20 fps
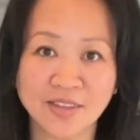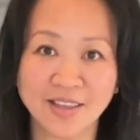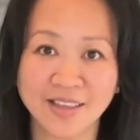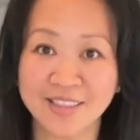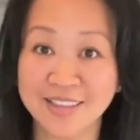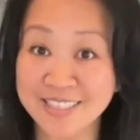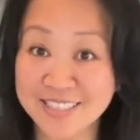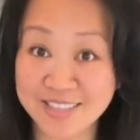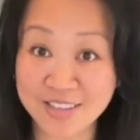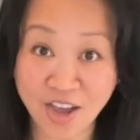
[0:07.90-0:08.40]

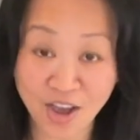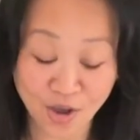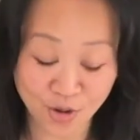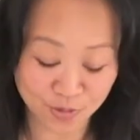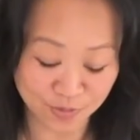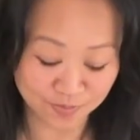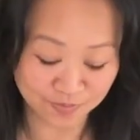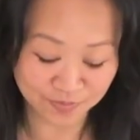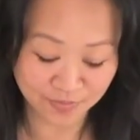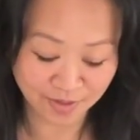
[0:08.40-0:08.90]
Let's
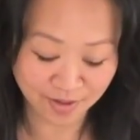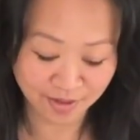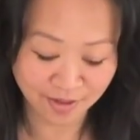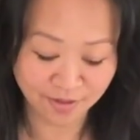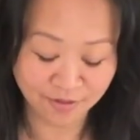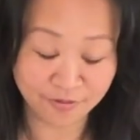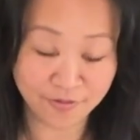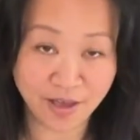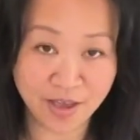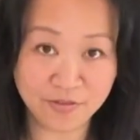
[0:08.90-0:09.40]
go.
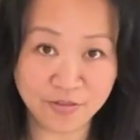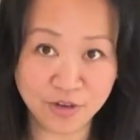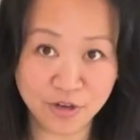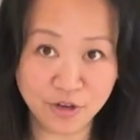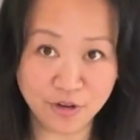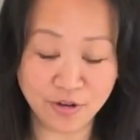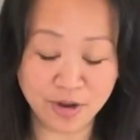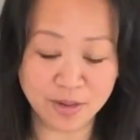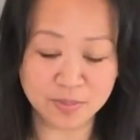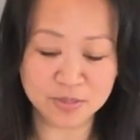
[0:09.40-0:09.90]
500
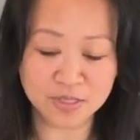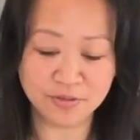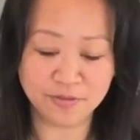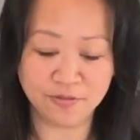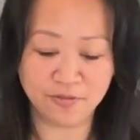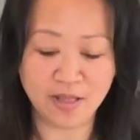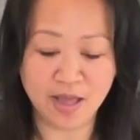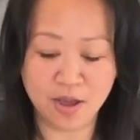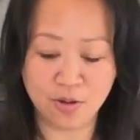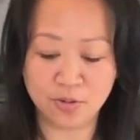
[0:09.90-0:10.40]
grams of
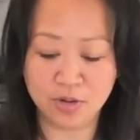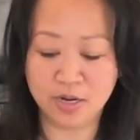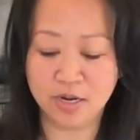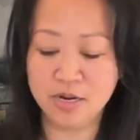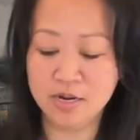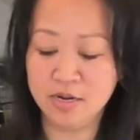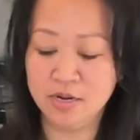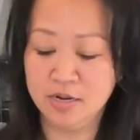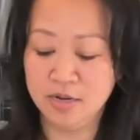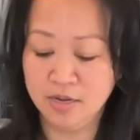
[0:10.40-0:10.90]

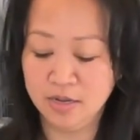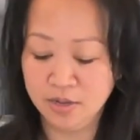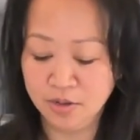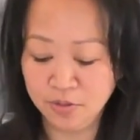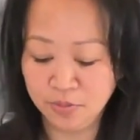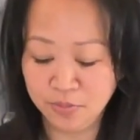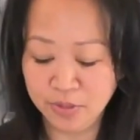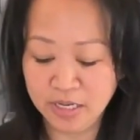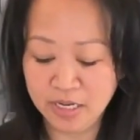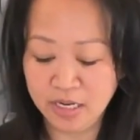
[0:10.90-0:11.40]
flour.
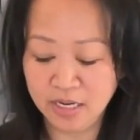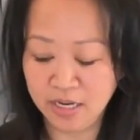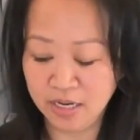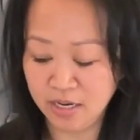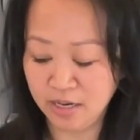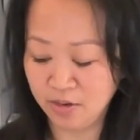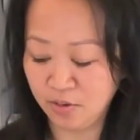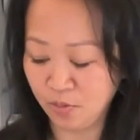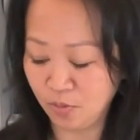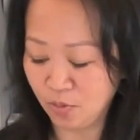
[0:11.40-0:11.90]
We
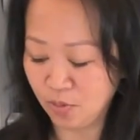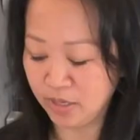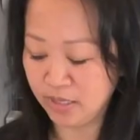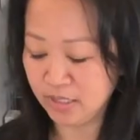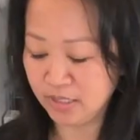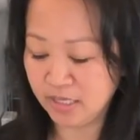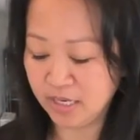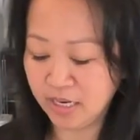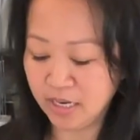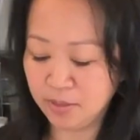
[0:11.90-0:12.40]
need 1
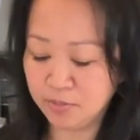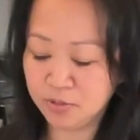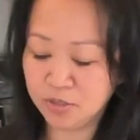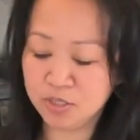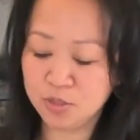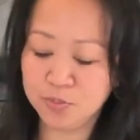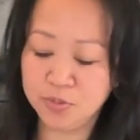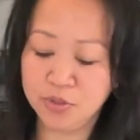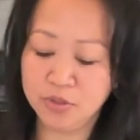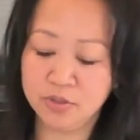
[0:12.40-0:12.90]

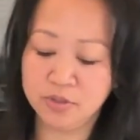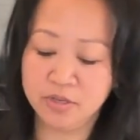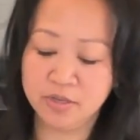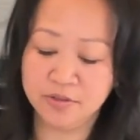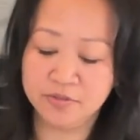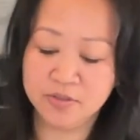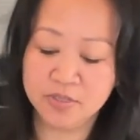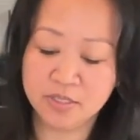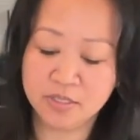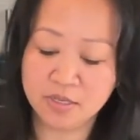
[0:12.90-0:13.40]
tablespoon
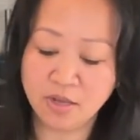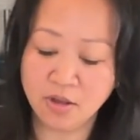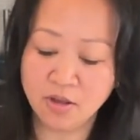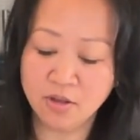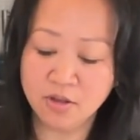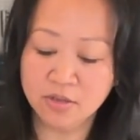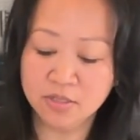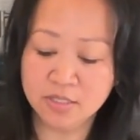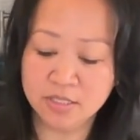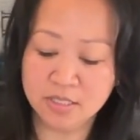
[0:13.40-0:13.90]
of
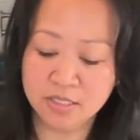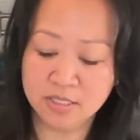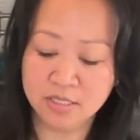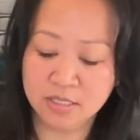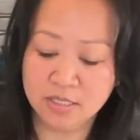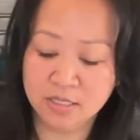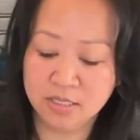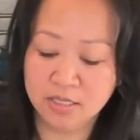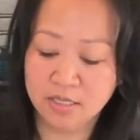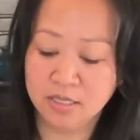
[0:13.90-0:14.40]
salt.
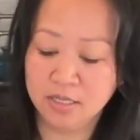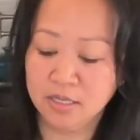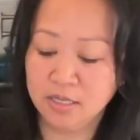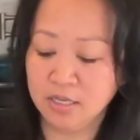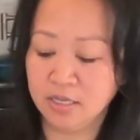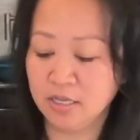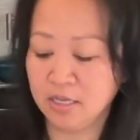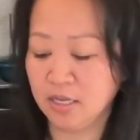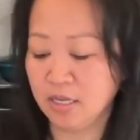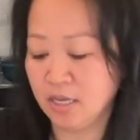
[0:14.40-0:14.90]

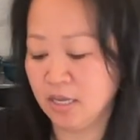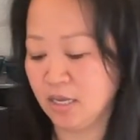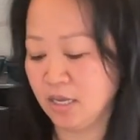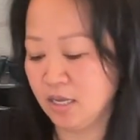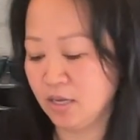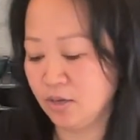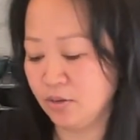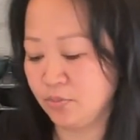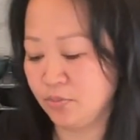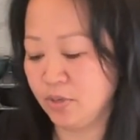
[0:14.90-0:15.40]

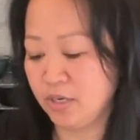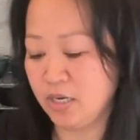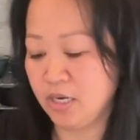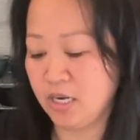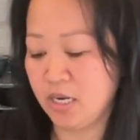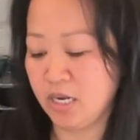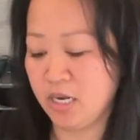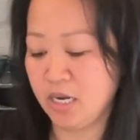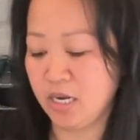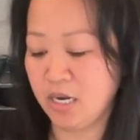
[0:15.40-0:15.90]
We
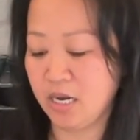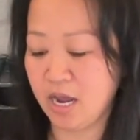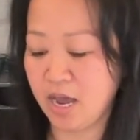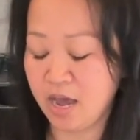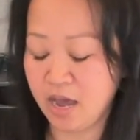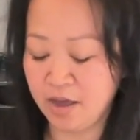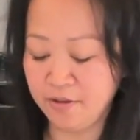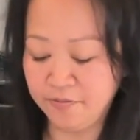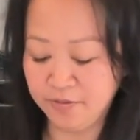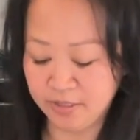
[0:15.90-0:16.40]
need
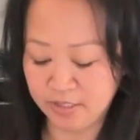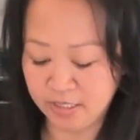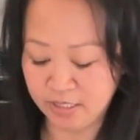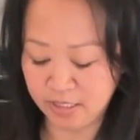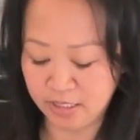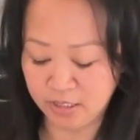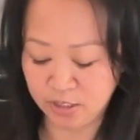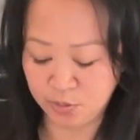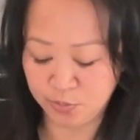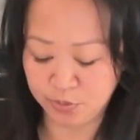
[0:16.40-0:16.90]
half a
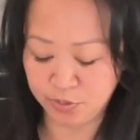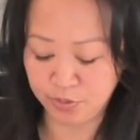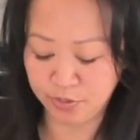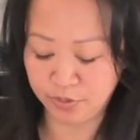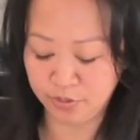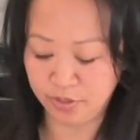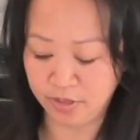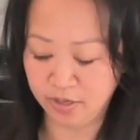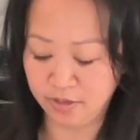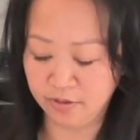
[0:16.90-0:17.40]

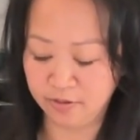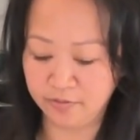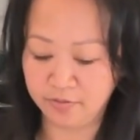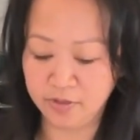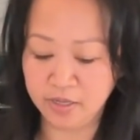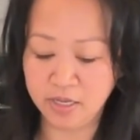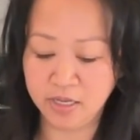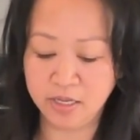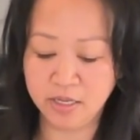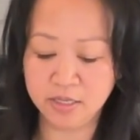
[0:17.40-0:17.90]
teaspoon of
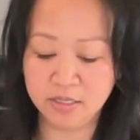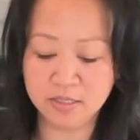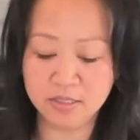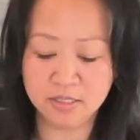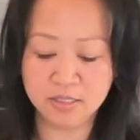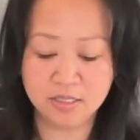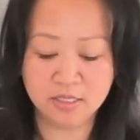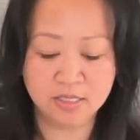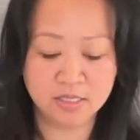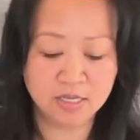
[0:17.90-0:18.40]

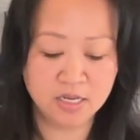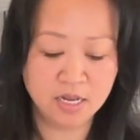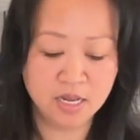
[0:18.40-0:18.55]
yeast.